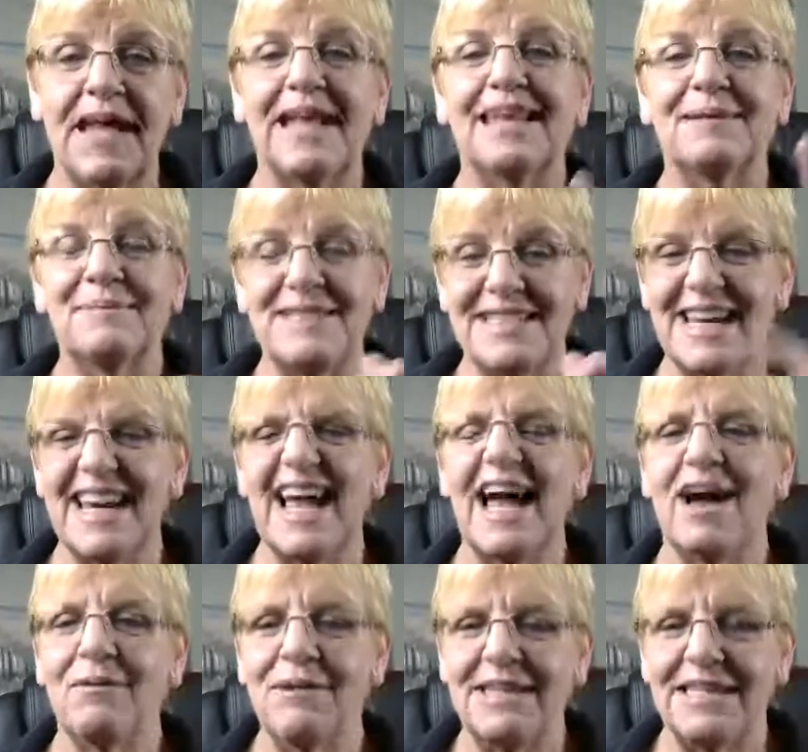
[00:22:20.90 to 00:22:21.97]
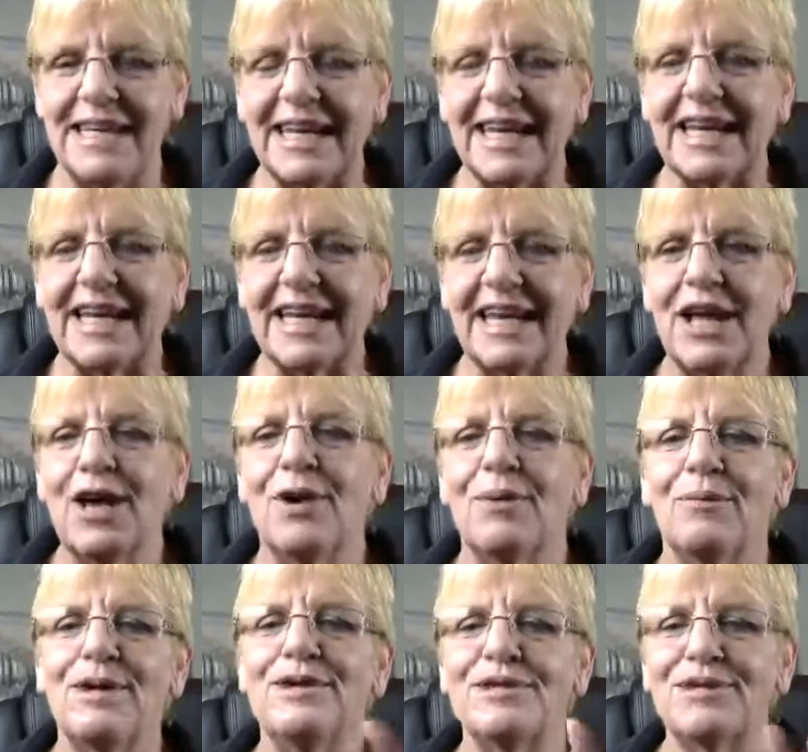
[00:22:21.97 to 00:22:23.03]
Let me tell you how we did it.
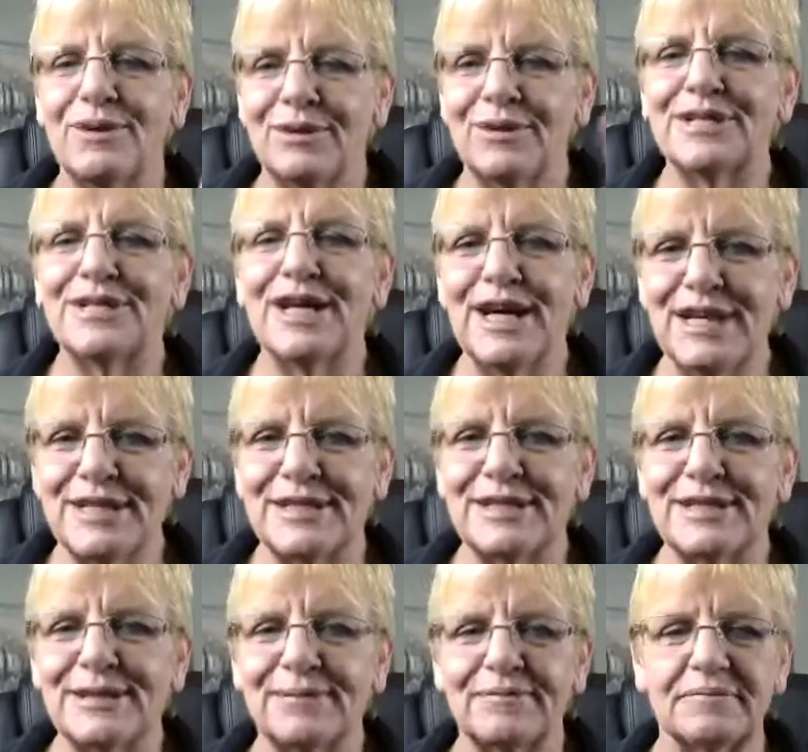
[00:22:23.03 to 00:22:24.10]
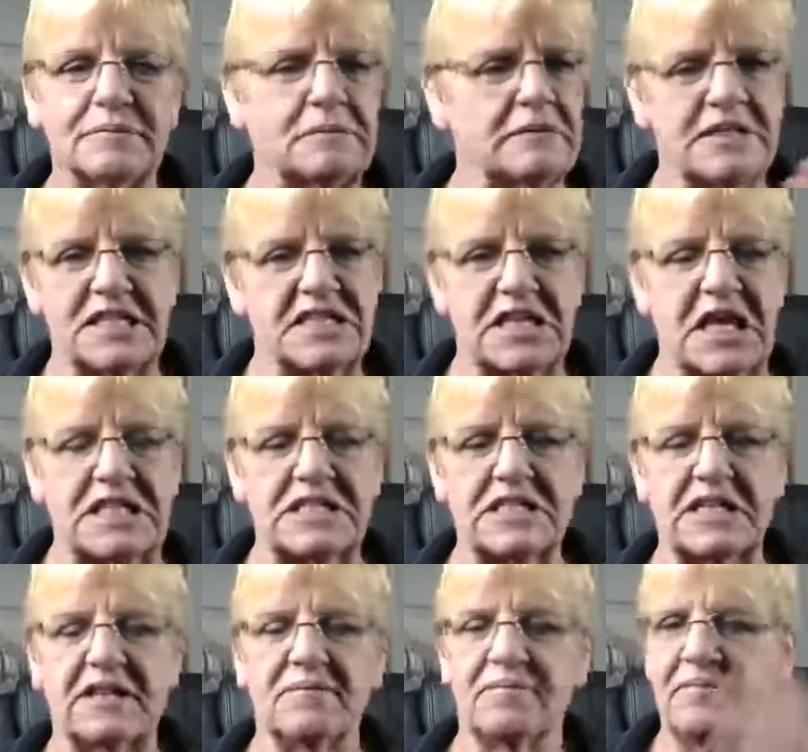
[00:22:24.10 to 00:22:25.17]
We used horse guts. Disgusting.